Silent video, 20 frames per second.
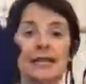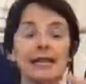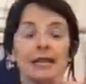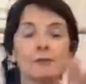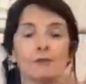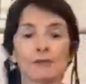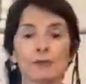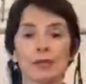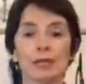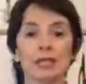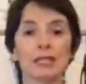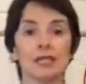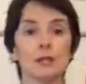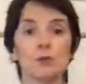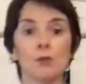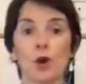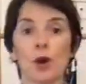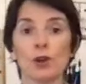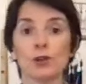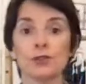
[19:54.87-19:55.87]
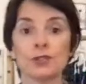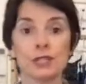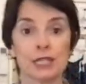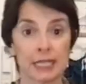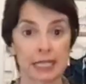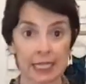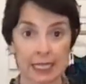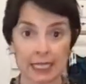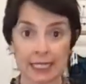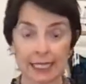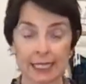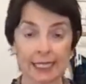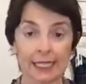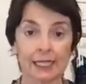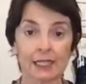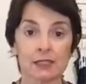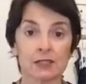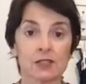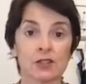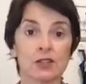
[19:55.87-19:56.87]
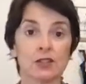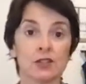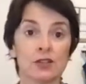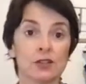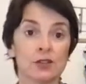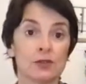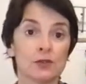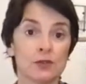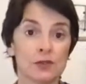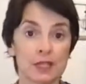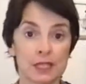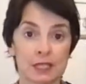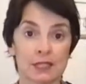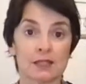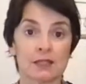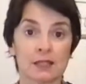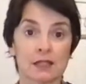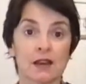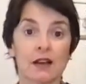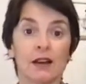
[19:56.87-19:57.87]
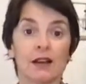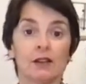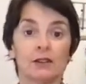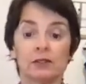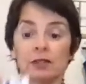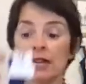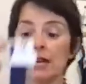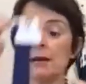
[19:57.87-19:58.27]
it really won't cling to you, this style,